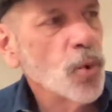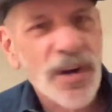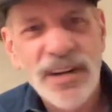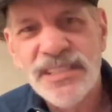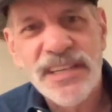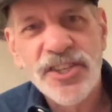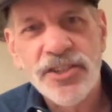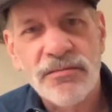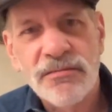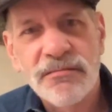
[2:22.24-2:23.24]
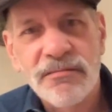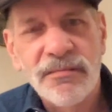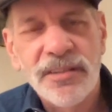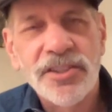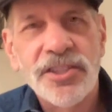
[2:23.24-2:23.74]
organization,
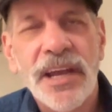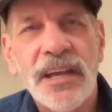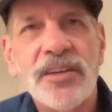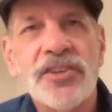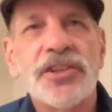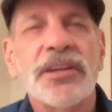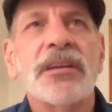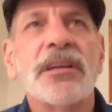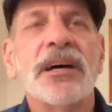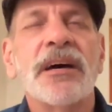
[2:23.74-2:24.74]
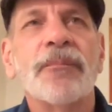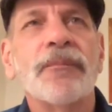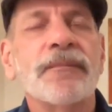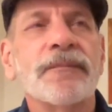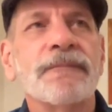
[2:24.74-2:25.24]
a change in
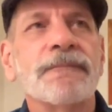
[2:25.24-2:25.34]
um,